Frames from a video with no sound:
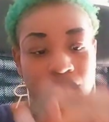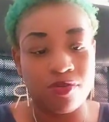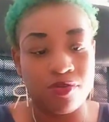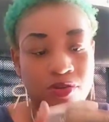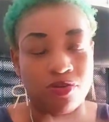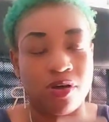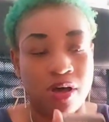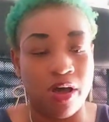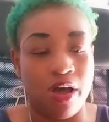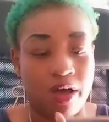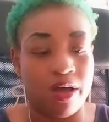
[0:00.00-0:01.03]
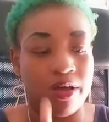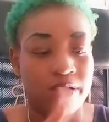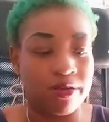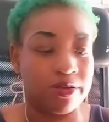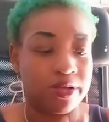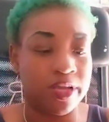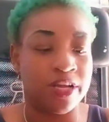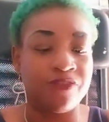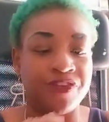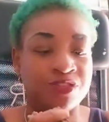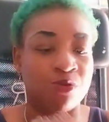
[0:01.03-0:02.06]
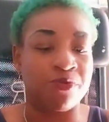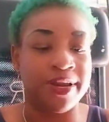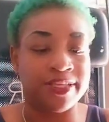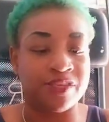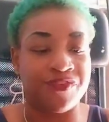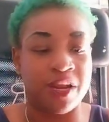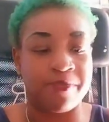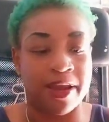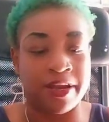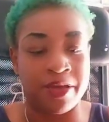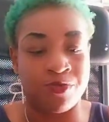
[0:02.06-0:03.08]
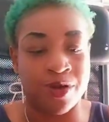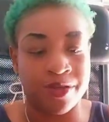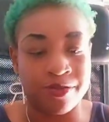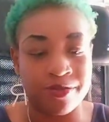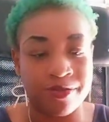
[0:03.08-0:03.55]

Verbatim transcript: uh individual readings if anybody need one.